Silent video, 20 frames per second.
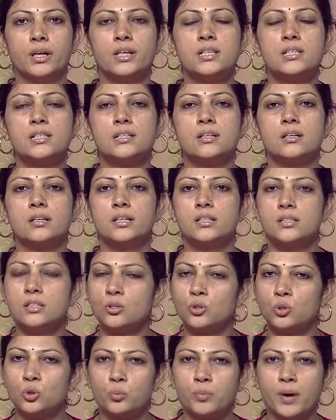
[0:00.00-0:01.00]
It's
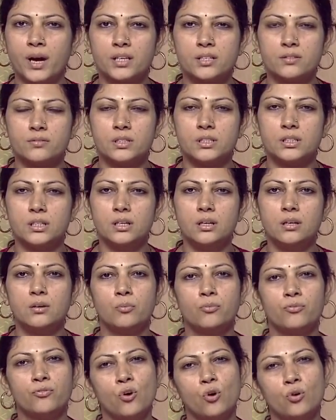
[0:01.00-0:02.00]
a group activity.
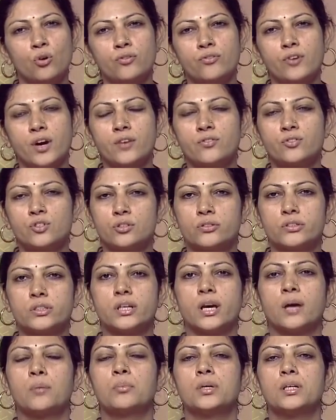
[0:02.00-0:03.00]
4 or 5
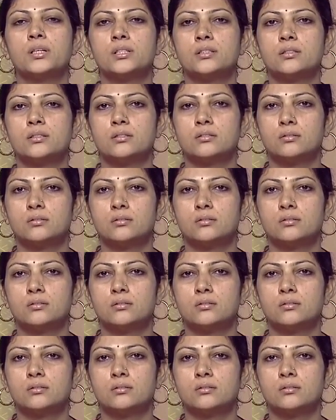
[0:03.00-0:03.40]
children can be